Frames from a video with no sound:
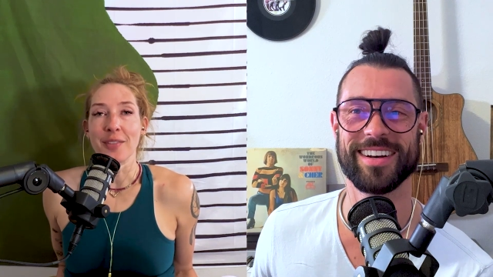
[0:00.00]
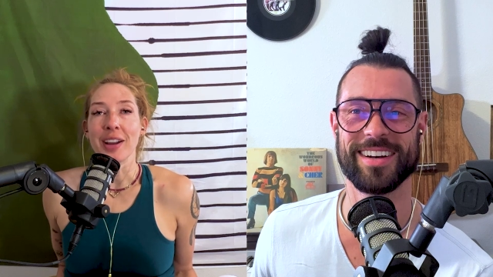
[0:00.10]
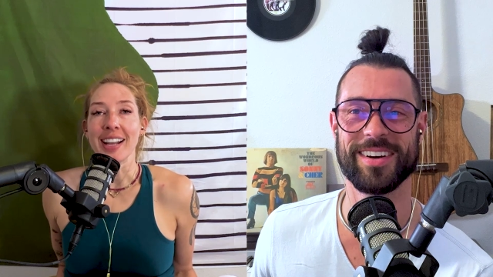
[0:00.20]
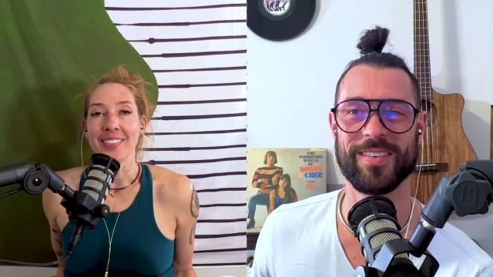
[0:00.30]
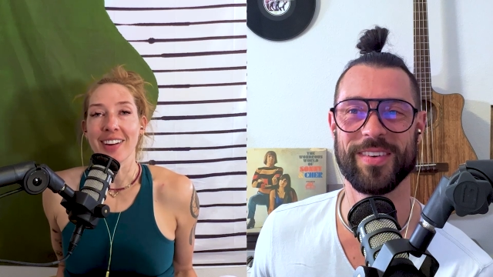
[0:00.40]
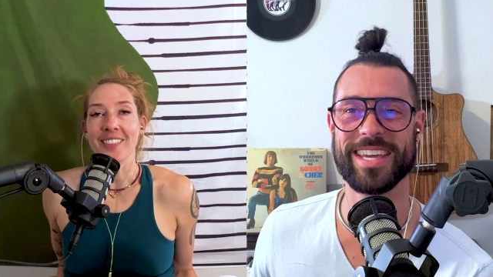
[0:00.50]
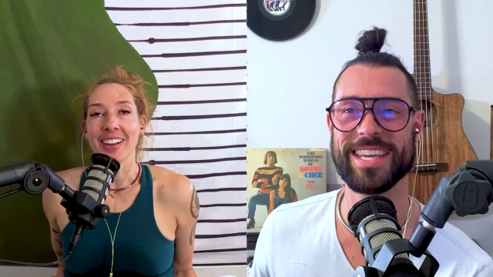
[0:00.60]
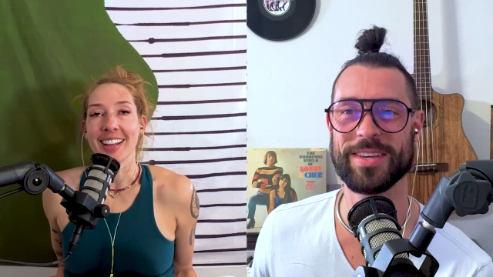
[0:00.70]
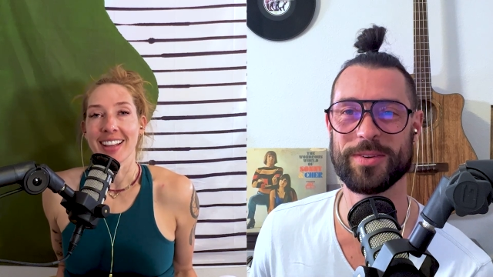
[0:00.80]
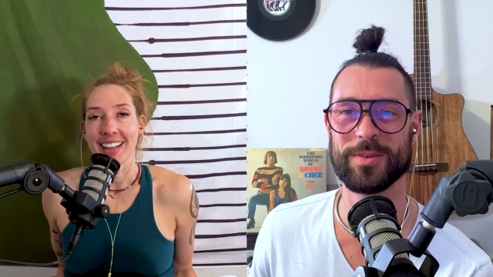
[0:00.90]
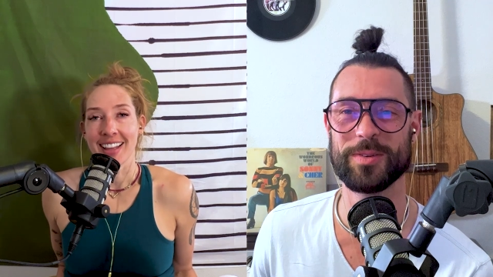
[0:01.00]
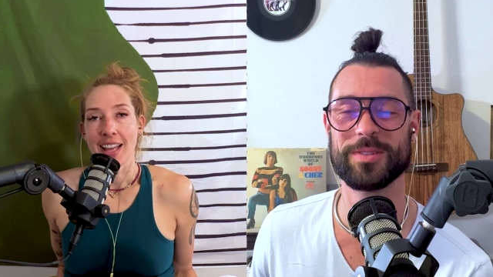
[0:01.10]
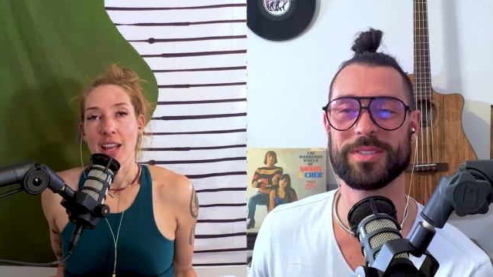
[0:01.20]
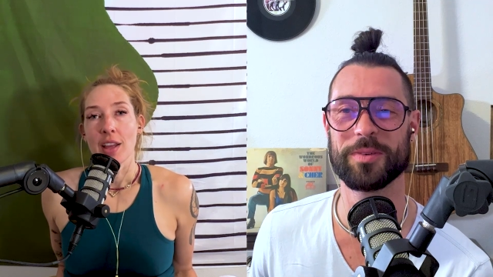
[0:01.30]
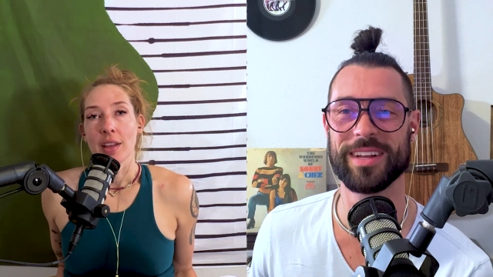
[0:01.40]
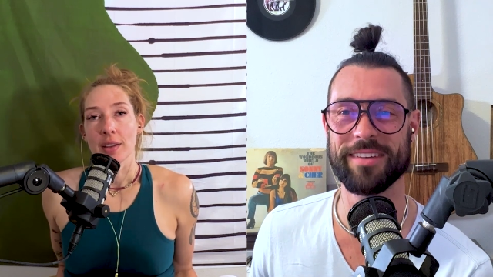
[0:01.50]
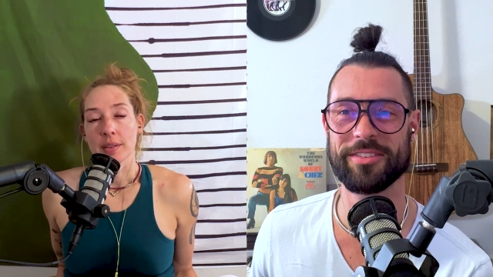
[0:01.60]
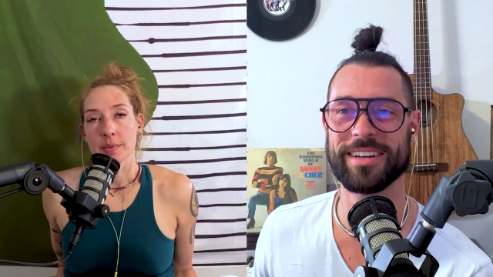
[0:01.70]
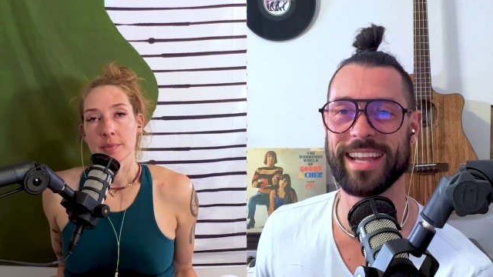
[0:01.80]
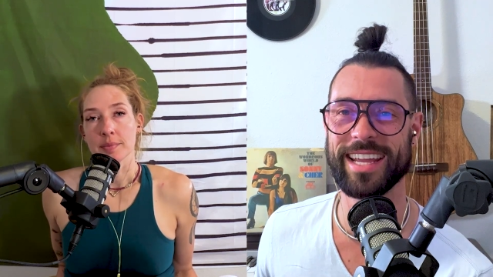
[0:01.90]
Speaker 1: we what we, we
Speaker 2: use
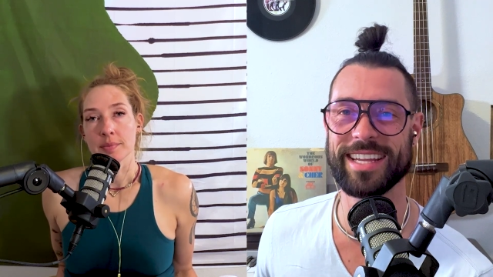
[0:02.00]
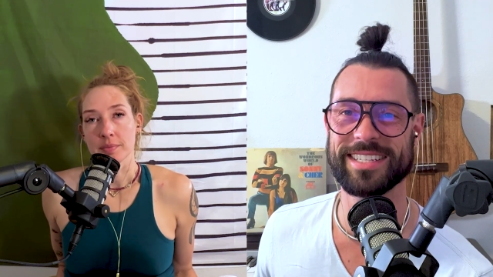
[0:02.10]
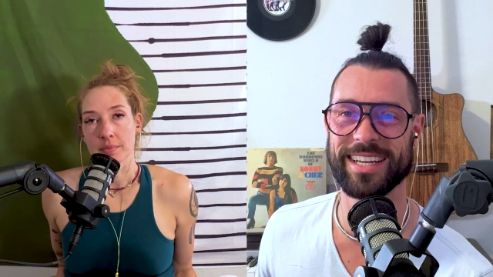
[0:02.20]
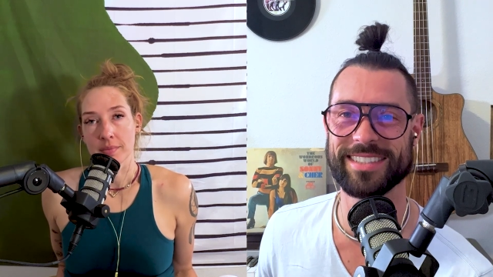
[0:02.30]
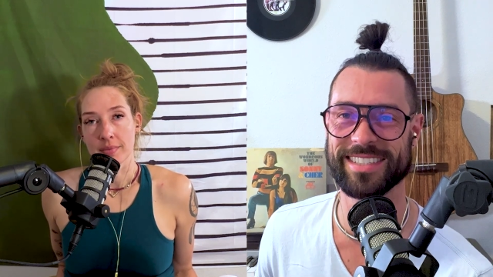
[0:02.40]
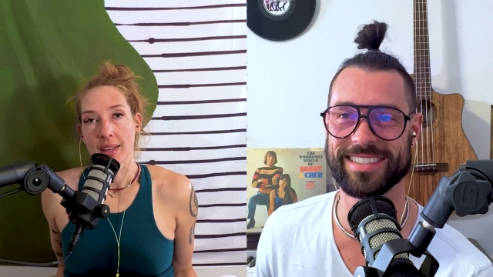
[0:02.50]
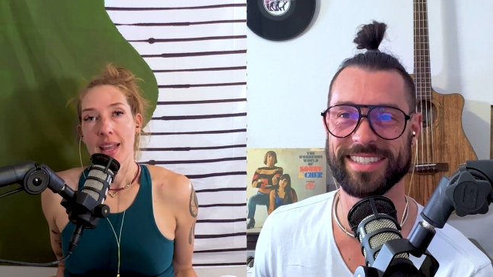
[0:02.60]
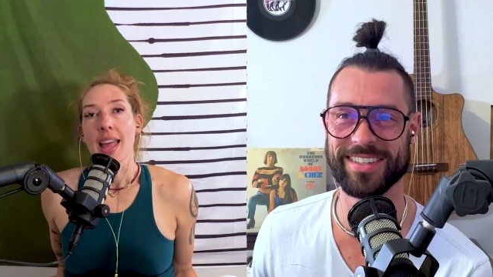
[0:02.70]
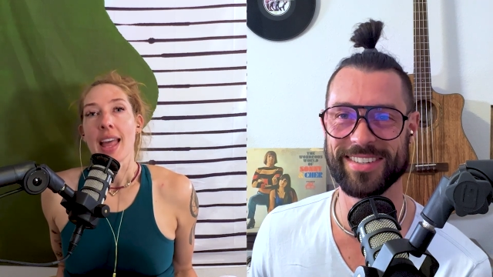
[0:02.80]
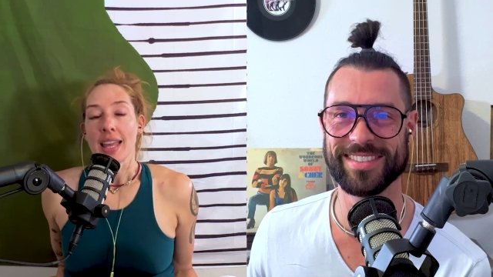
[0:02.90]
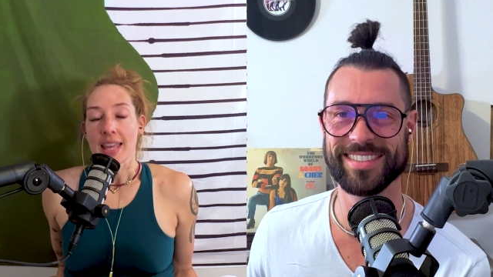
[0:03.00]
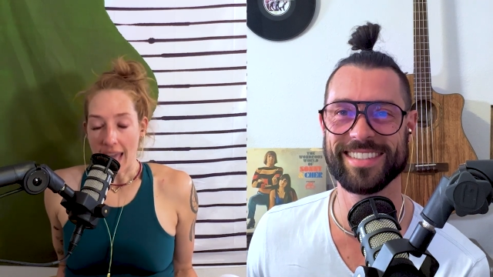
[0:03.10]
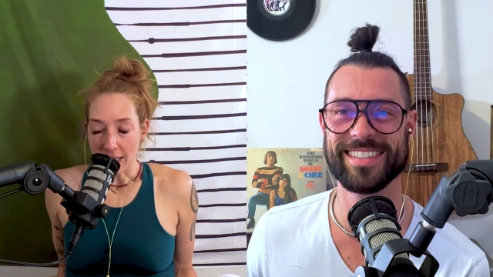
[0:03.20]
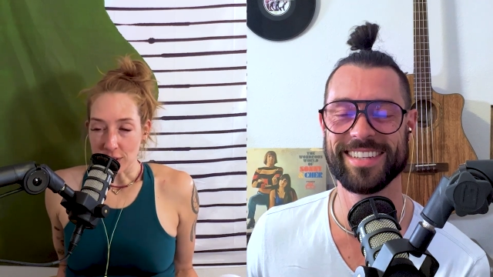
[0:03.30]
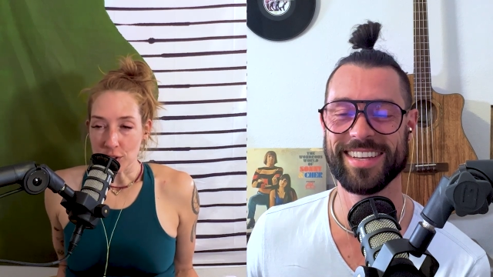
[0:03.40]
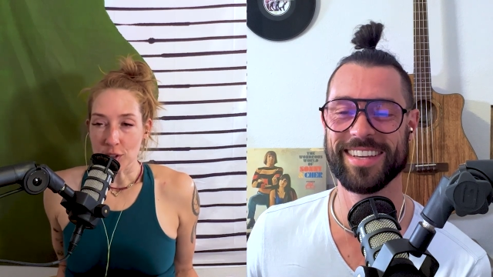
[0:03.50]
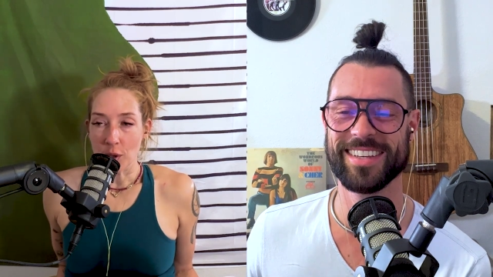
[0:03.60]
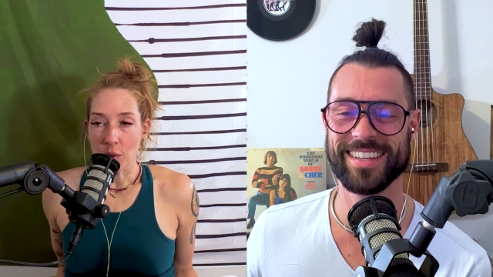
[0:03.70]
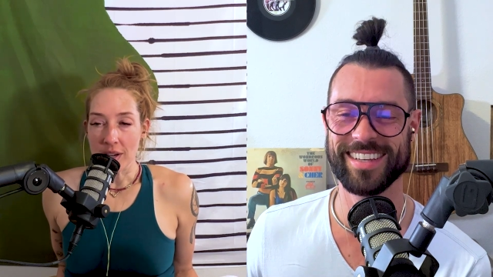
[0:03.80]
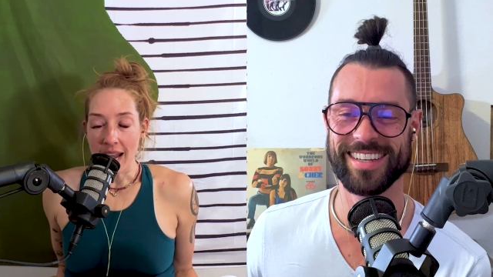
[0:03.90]
whatever Nate tells us to use.
Speaker 1: Yes.
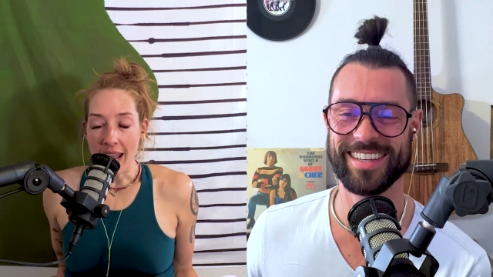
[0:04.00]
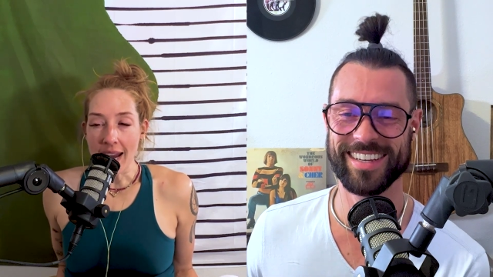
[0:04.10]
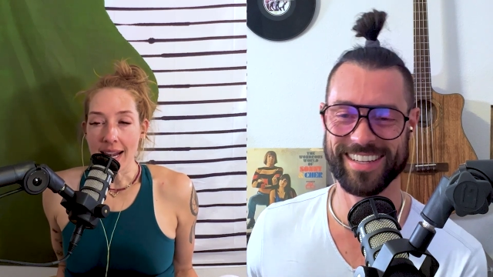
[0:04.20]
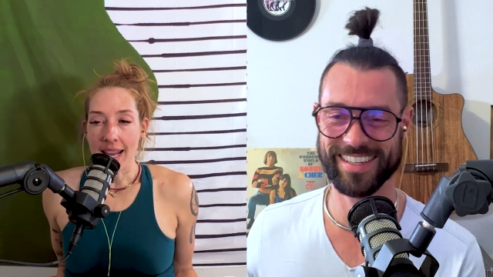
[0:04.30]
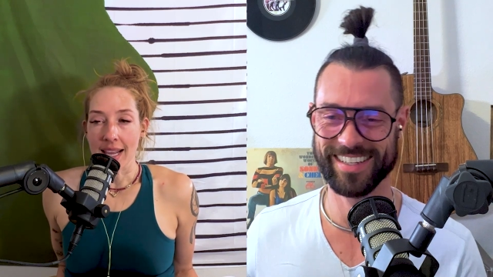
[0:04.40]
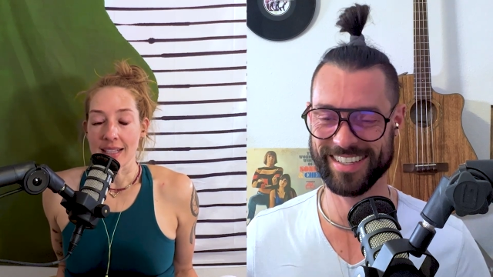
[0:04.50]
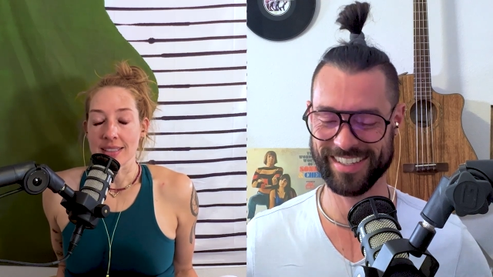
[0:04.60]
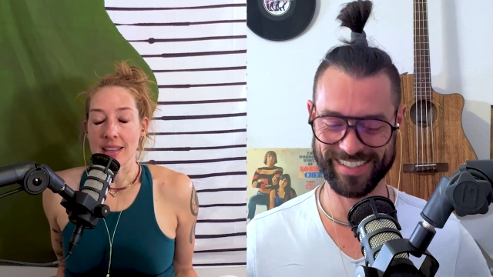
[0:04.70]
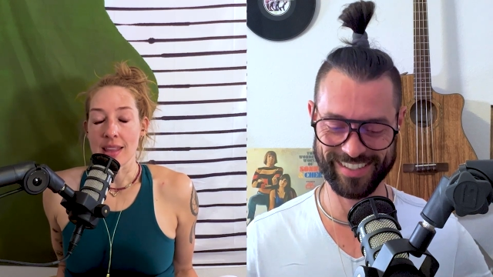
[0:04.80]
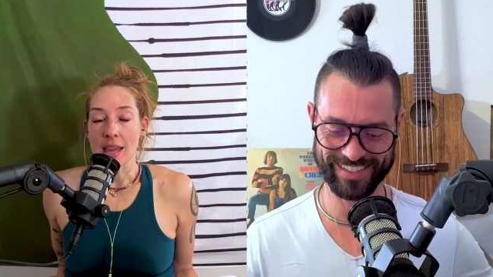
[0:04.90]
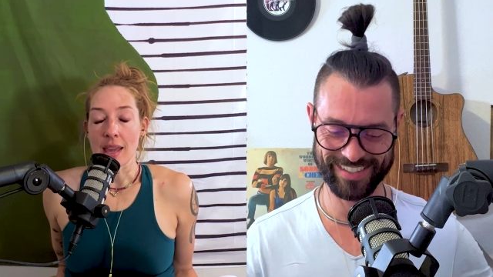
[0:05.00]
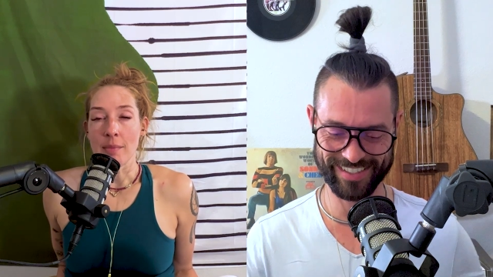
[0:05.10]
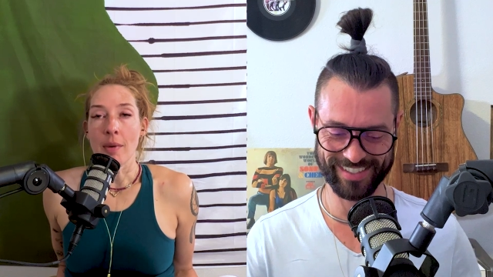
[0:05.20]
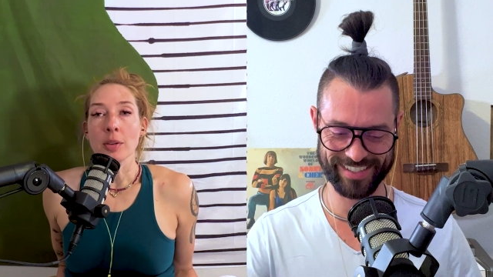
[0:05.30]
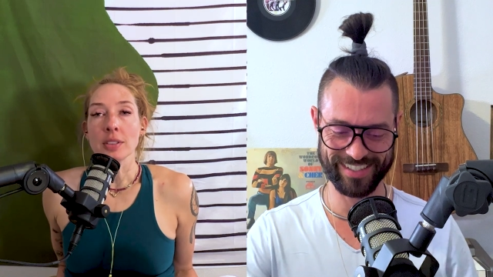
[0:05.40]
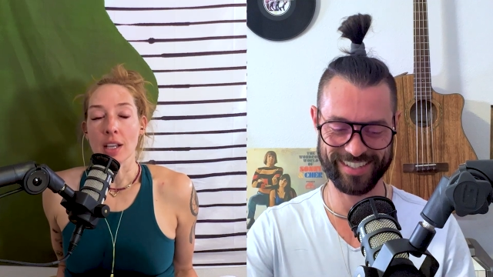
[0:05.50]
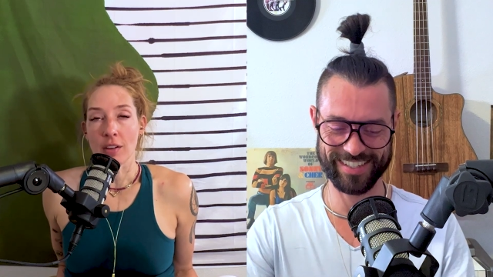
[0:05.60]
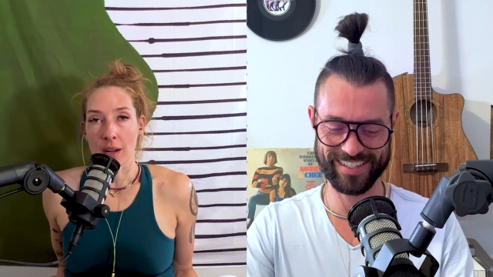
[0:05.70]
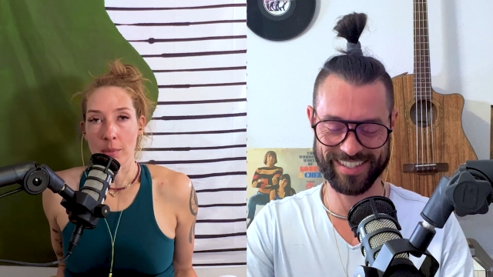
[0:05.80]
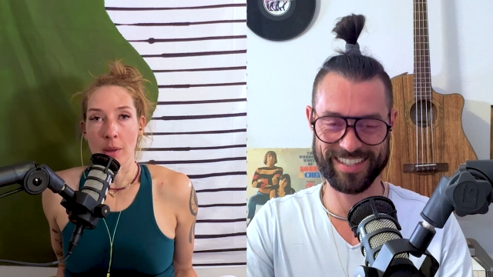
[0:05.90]
So Nate is the most
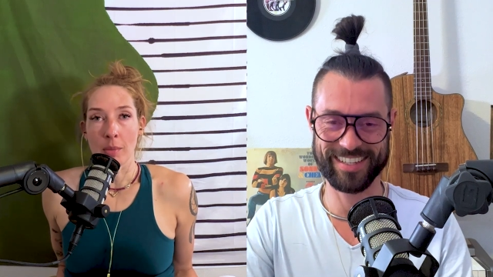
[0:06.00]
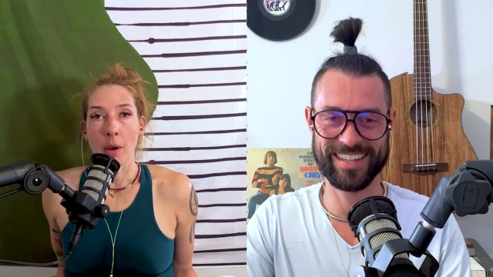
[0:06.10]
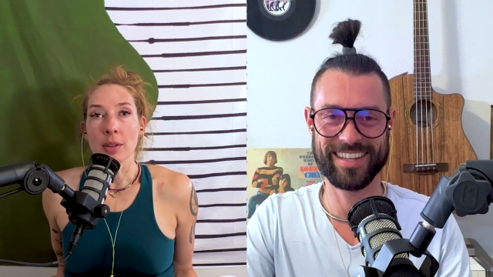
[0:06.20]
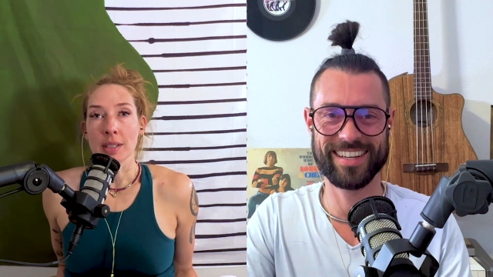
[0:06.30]
incredible, most